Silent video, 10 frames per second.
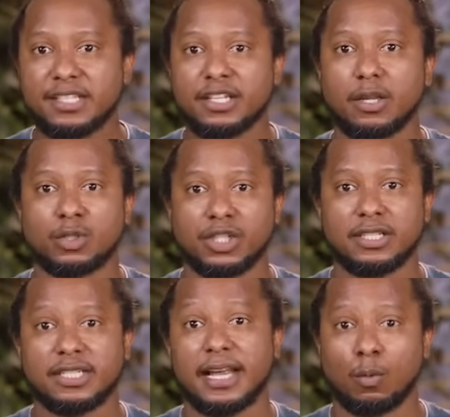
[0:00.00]

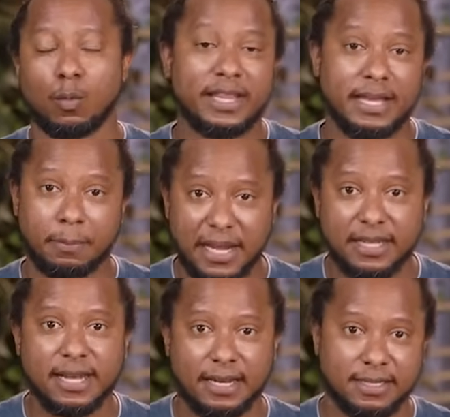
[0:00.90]
solutions in a way that makes
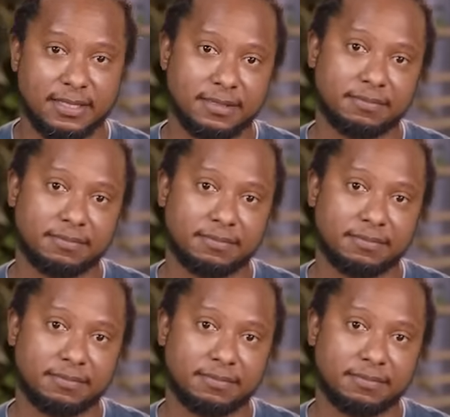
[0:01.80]
sense.